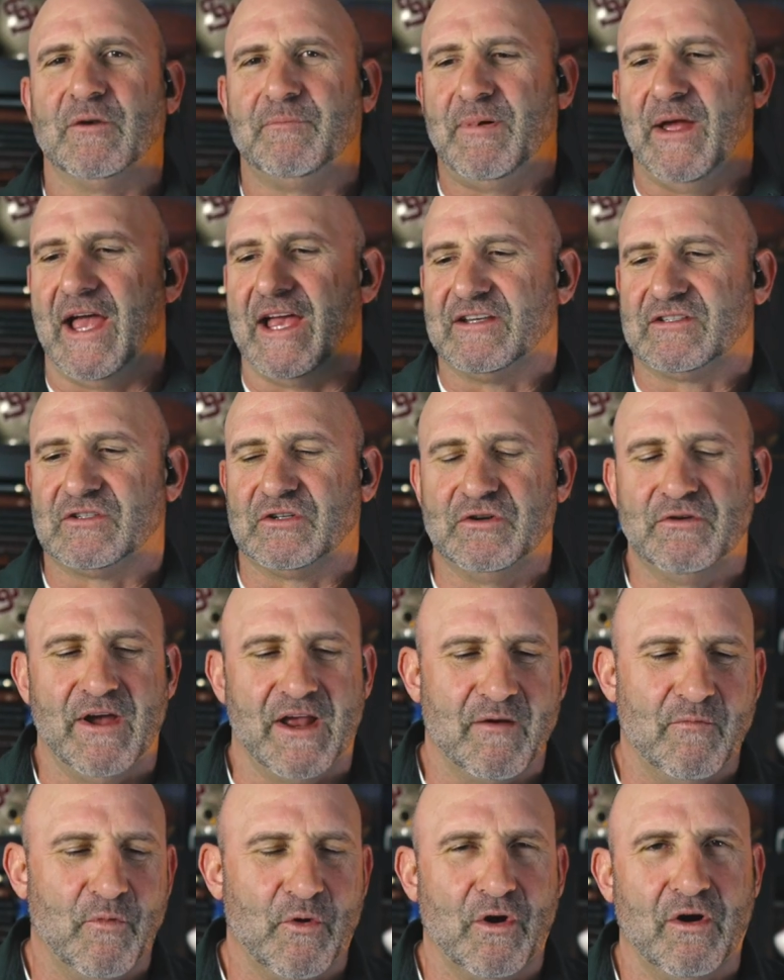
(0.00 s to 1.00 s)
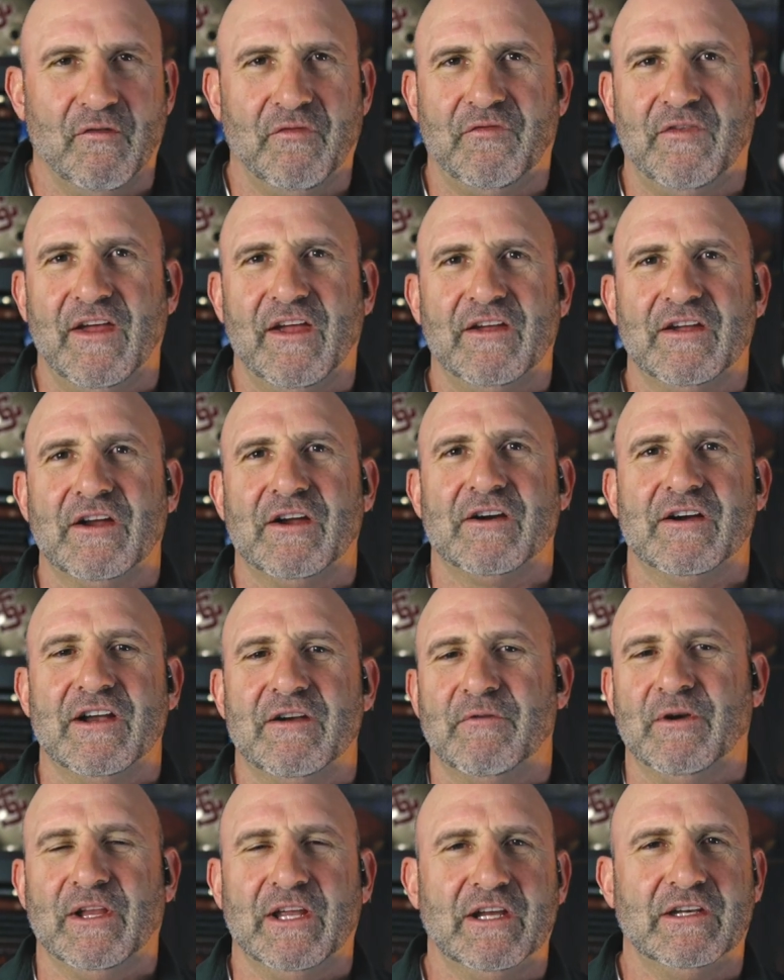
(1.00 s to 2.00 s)
pastor who had a moral failure and
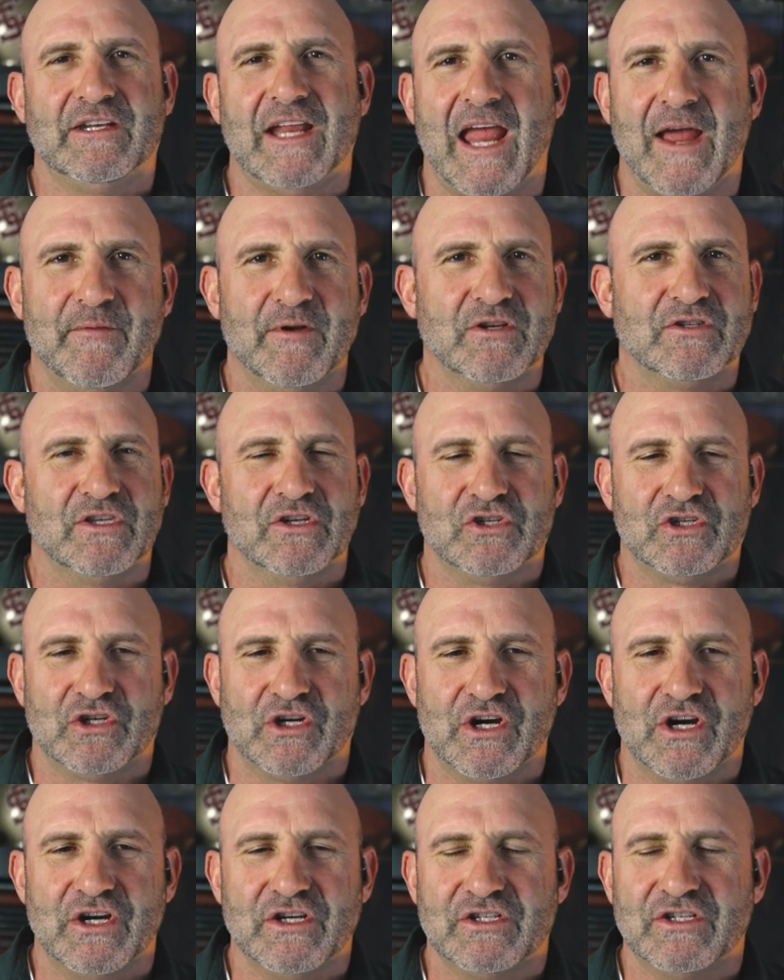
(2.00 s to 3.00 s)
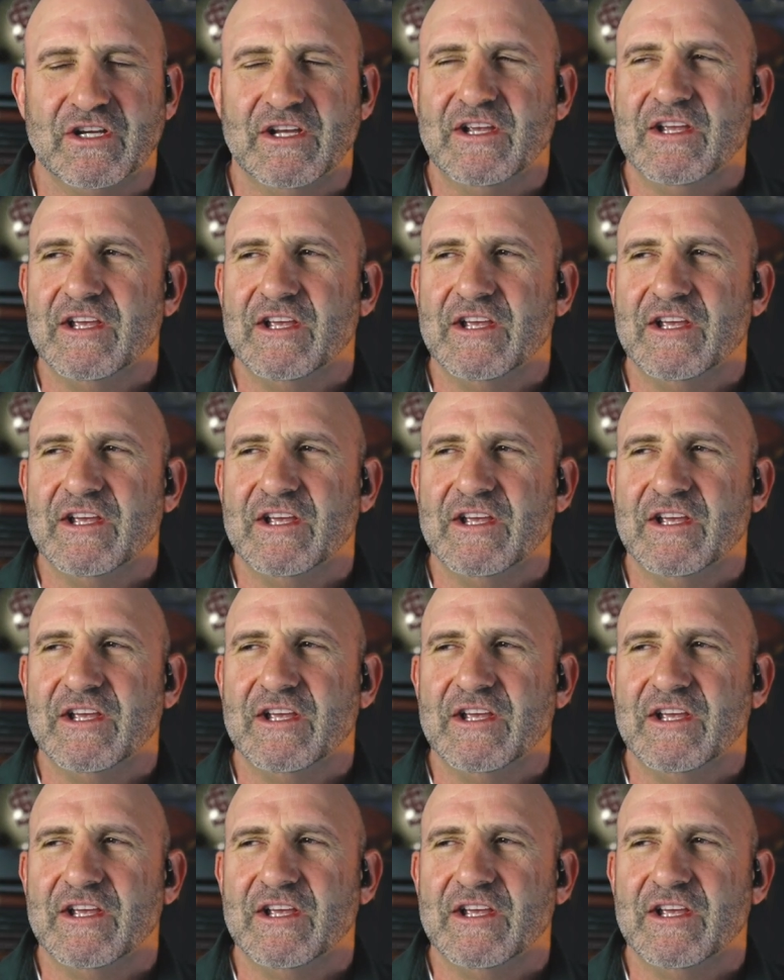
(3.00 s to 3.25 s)
really damaged yep. the church.